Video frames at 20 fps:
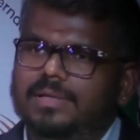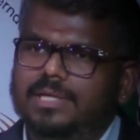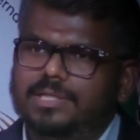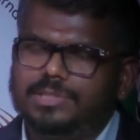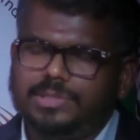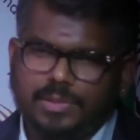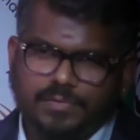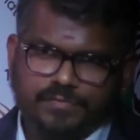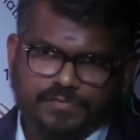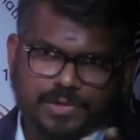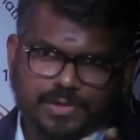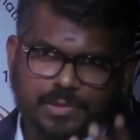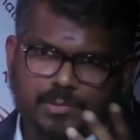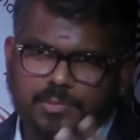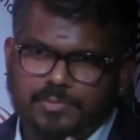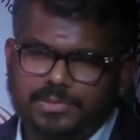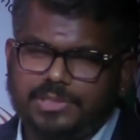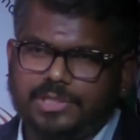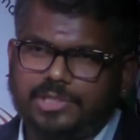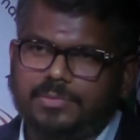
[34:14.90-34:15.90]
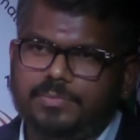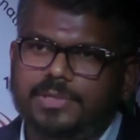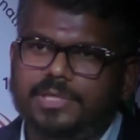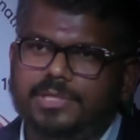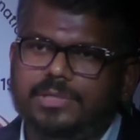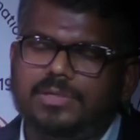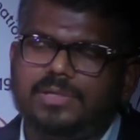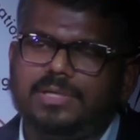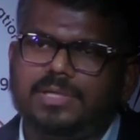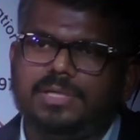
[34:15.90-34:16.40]
Assume for a moment that you're
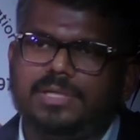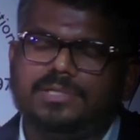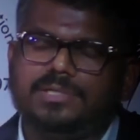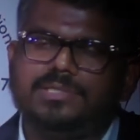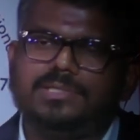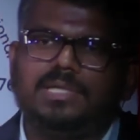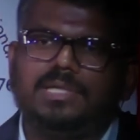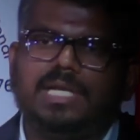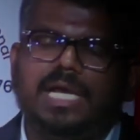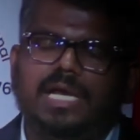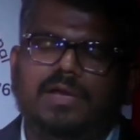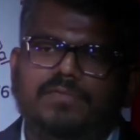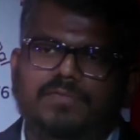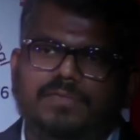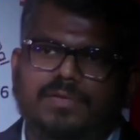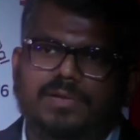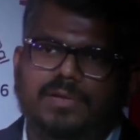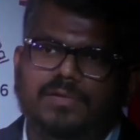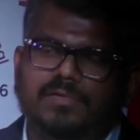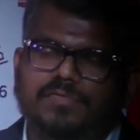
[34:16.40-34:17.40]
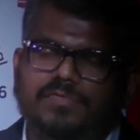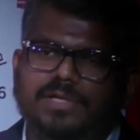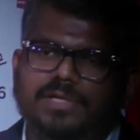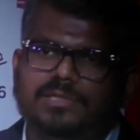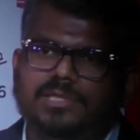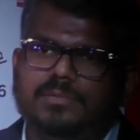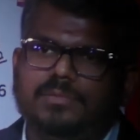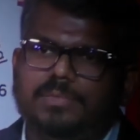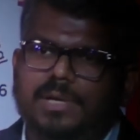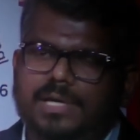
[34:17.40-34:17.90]
patriotic and you still have
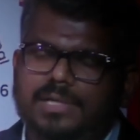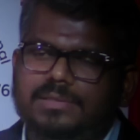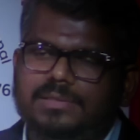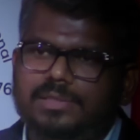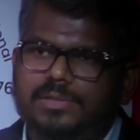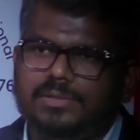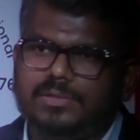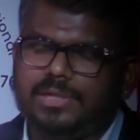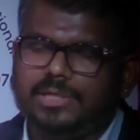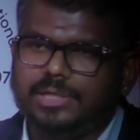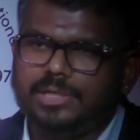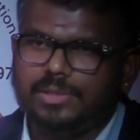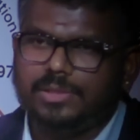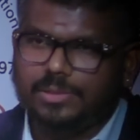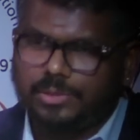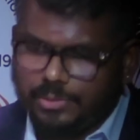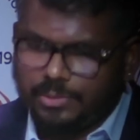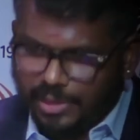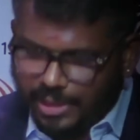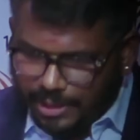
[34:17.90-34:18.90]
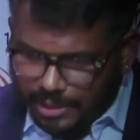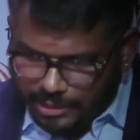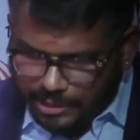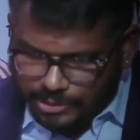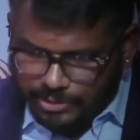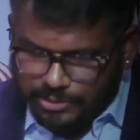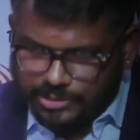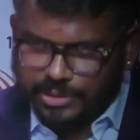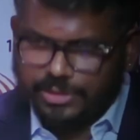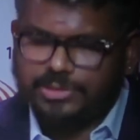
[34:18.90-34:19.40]
faith in Bharat and you continue to
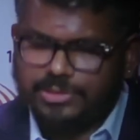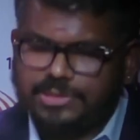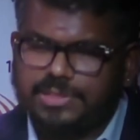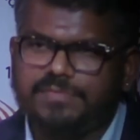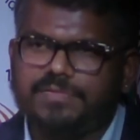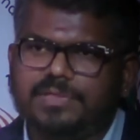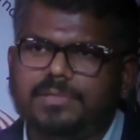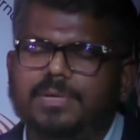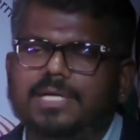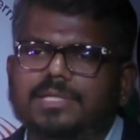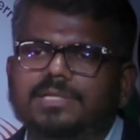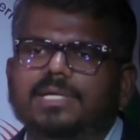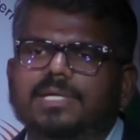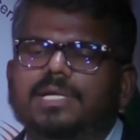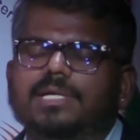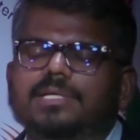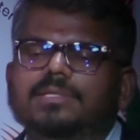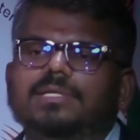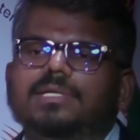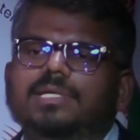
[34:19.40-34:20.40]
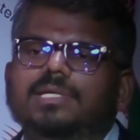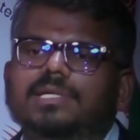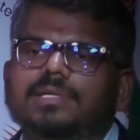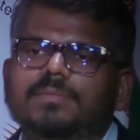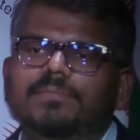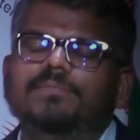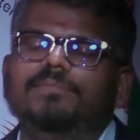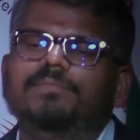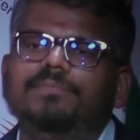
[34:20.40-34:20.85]
associate yourself with the Bharatiya identity.